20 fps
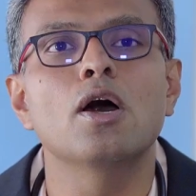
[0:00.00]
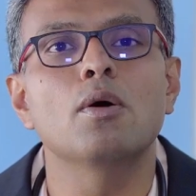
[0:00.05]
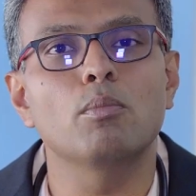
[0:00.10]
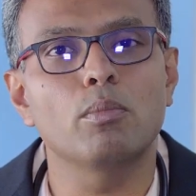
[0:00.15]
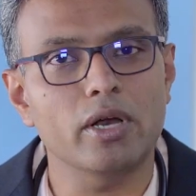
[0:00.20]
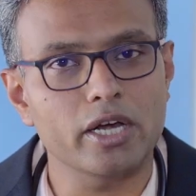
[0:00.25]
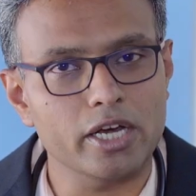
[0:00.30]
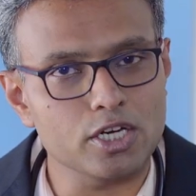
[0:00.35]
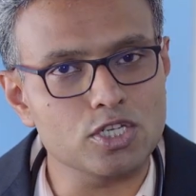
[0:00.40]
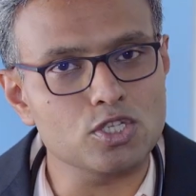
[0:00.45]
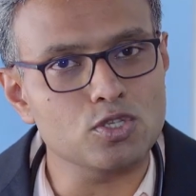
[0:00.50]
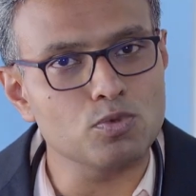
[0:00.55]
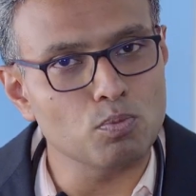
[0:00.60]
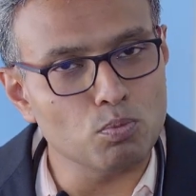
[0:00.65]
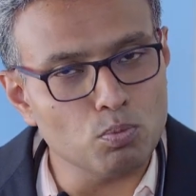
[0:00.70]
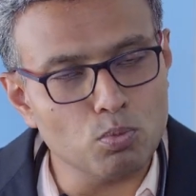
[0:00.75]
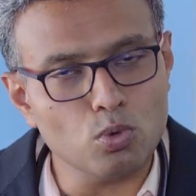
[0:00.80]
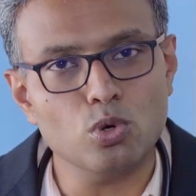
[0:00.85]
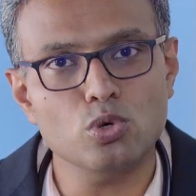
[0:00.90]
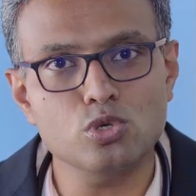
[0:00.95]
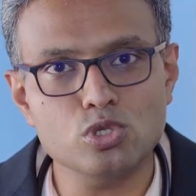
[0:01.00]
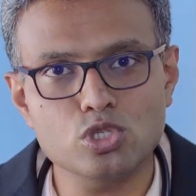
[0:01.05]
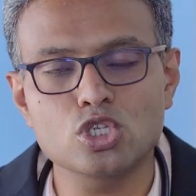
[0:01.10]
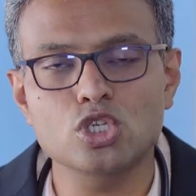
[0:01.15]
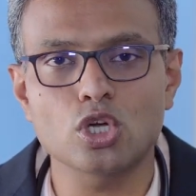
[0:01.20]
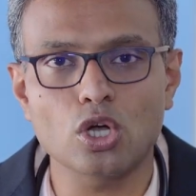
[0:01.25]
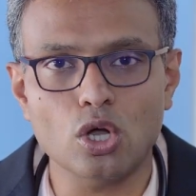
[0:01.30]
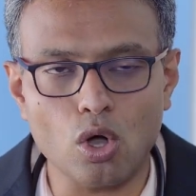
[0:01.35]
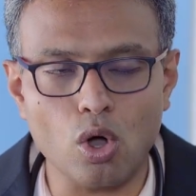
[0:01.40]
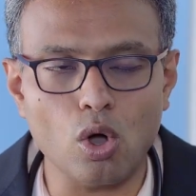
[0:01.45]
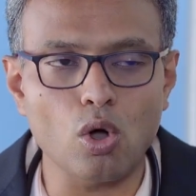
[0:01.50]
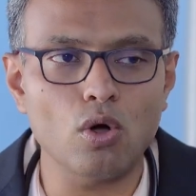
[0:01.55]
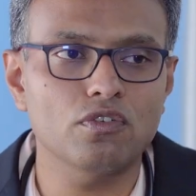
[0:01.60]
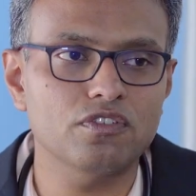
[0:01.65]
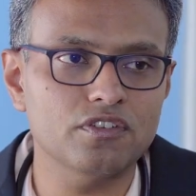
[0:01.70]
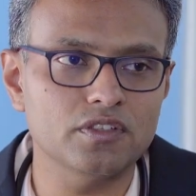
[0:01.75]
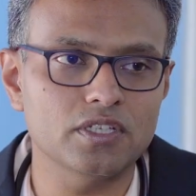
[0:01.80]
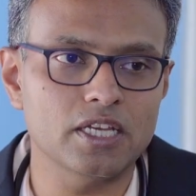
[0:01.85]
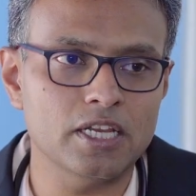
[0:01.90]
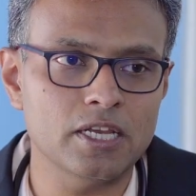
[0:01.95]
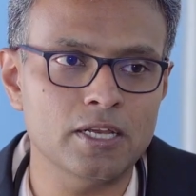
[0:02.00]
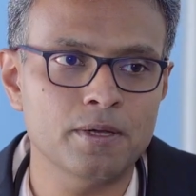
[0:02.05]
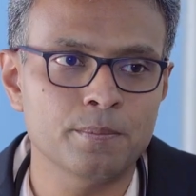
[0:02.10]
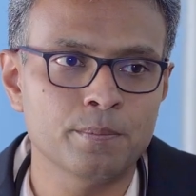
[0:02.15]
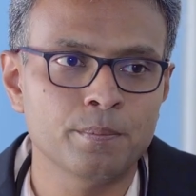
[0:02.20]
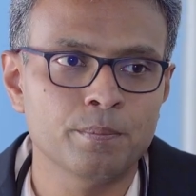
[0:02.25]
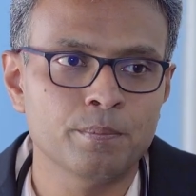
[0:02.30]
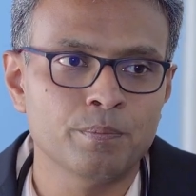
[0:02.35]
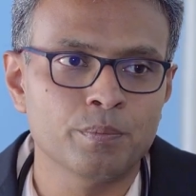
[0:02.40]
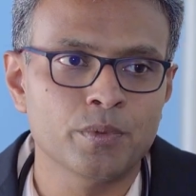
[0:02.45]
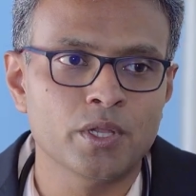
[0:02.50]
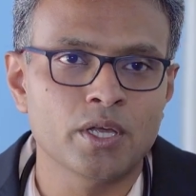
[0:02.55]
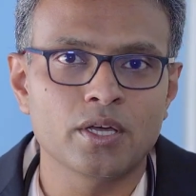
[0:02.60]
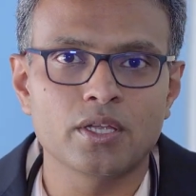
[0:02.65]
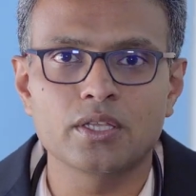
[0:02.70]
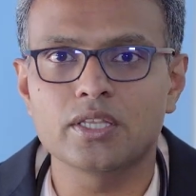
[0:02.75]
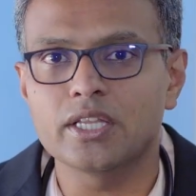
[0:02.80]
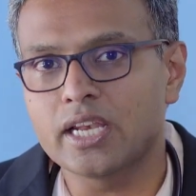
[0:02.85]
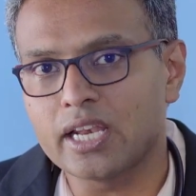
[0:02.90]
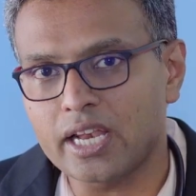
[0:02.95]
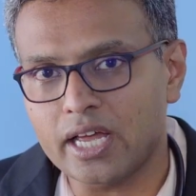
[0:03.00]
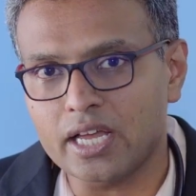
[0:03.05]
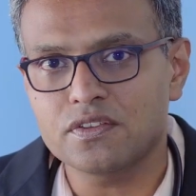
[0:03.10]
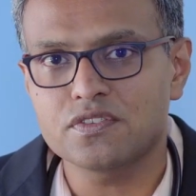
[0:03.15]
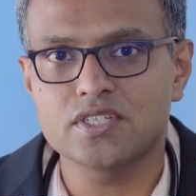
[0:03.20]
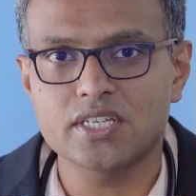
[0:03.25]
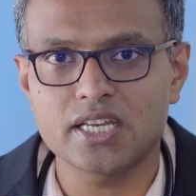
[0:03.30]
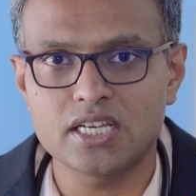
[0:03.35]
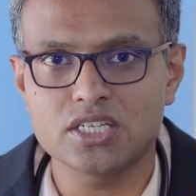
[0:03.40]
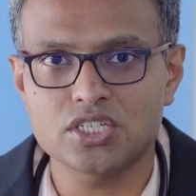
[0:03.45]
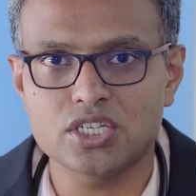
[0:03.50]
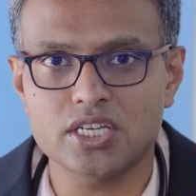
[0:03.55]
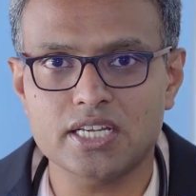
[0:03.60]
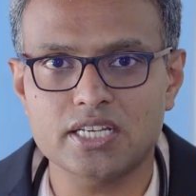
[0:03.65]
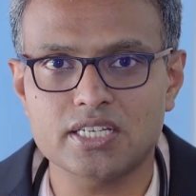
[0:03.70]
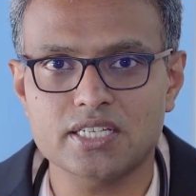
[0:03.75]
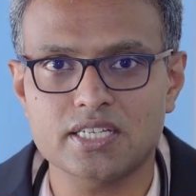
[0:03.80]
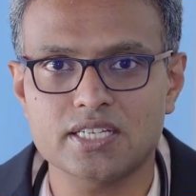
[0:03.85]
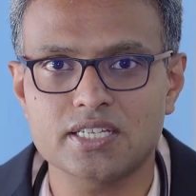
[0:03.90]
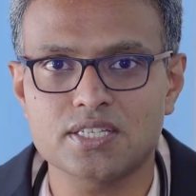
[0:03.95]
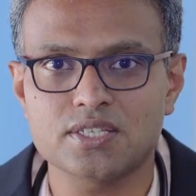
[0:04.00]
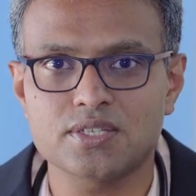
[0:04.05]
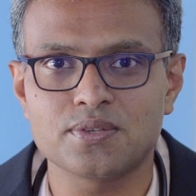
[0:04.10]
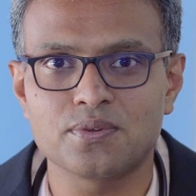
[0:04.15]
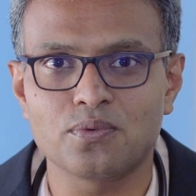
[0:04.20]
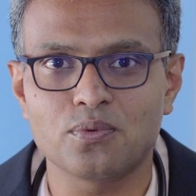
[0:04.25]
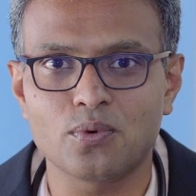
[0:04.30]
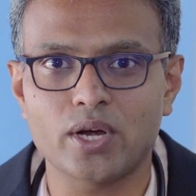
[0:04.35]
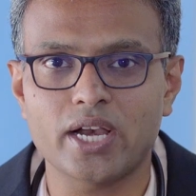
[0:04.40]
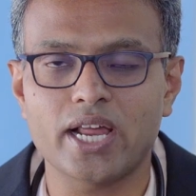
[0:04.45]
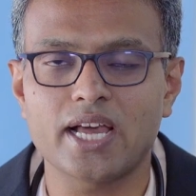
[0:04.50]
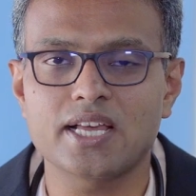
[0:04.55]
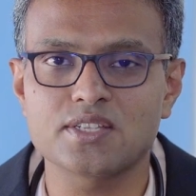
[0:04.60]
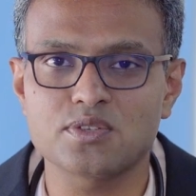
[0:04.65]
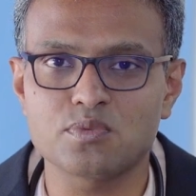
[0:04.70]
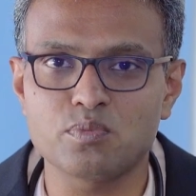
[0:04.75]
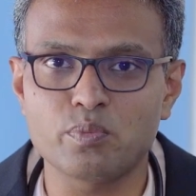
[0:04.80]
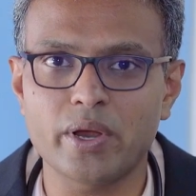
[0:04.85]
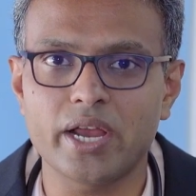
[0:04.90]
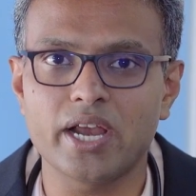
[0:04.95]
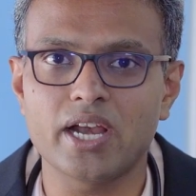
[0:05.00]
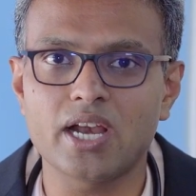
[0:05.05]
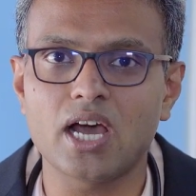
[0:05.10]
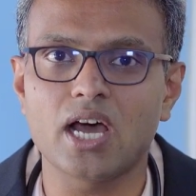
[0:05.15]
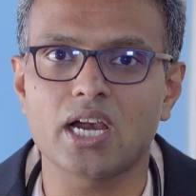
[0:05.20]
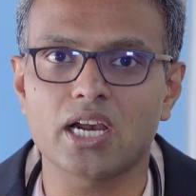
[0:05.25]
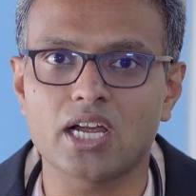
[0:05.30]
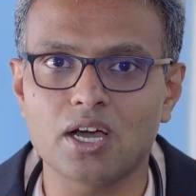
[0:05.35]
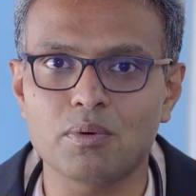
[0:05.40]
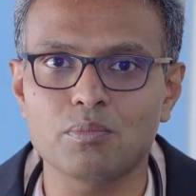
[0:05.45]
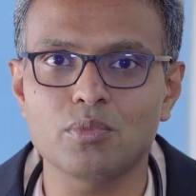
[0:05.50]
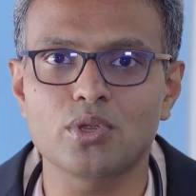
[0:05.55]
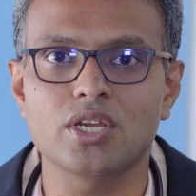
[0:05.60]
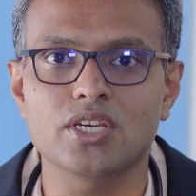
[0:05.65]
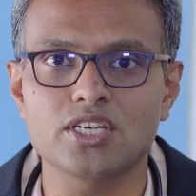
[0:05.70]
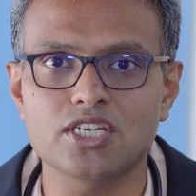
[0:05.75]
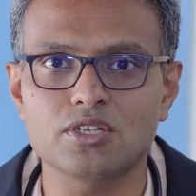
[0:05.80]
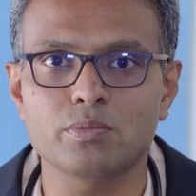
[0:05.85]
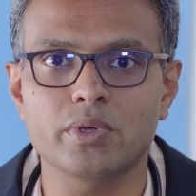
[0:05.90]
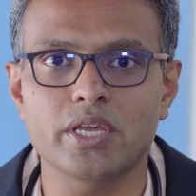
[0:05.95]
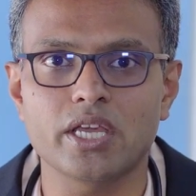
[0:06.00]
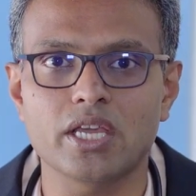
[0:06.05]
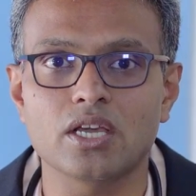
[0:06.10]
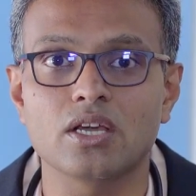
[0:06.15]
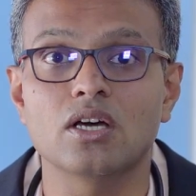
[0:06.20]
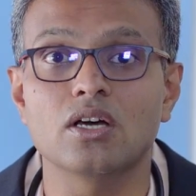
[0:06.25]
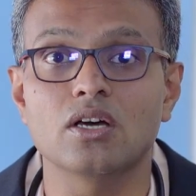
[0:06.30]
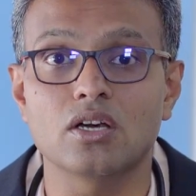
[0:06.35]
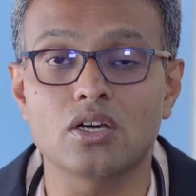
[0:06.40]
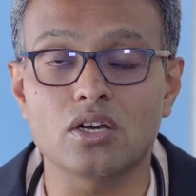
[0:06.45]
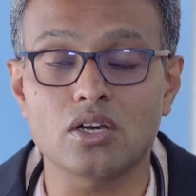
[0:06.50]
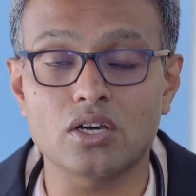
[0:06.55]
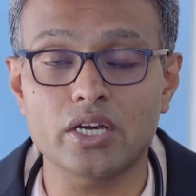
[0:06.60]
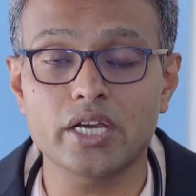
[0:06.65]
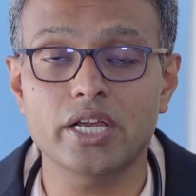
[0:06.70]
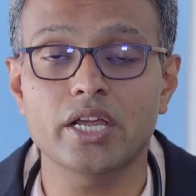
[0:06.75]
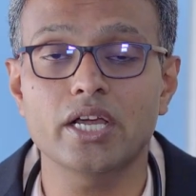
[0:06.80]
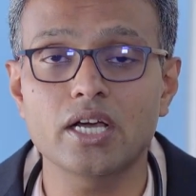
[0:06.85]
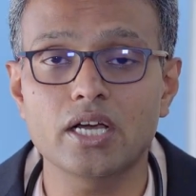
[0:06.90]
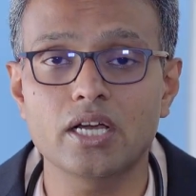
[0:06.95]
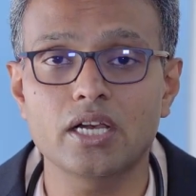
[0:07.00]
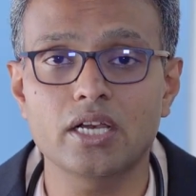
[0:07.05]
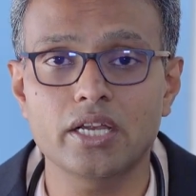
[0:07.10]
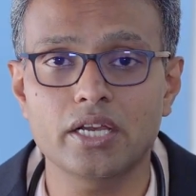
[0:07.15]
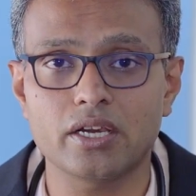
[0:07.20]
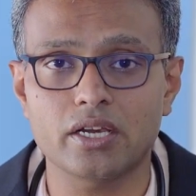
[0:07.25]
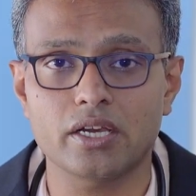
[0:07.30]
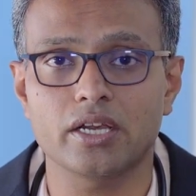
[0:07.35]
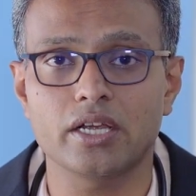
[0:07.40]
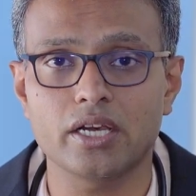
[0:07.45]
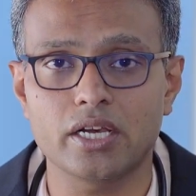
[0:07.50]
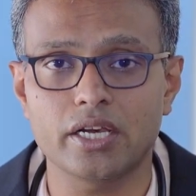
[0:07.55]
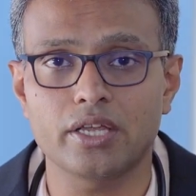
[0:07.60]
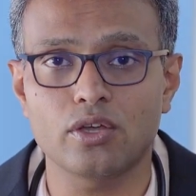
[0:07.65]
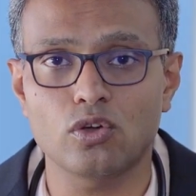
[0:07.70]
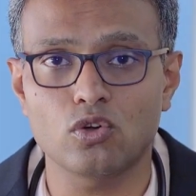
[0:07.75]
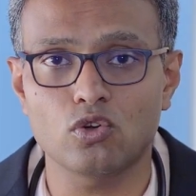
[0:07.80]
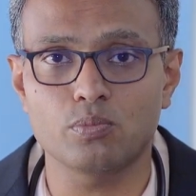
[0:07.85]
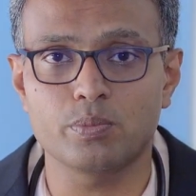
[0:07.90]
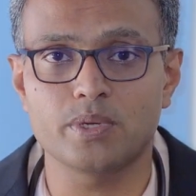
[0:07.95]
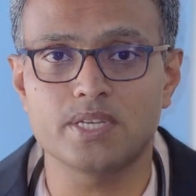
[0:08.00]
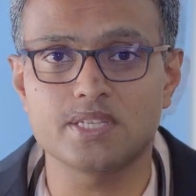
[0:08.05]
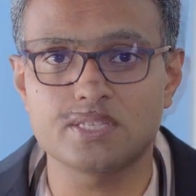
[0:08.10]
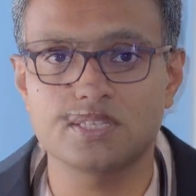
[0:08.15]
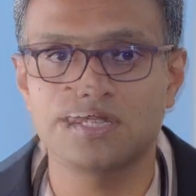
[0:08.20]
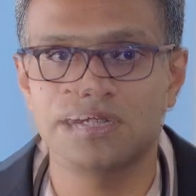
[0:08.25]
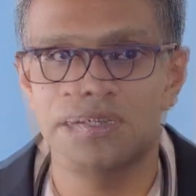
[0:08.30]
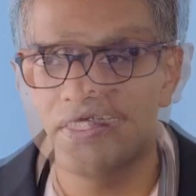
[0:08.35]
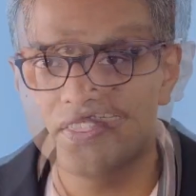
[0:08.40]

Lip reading: but it's most often the lifestyle changes what has made our community being really obese.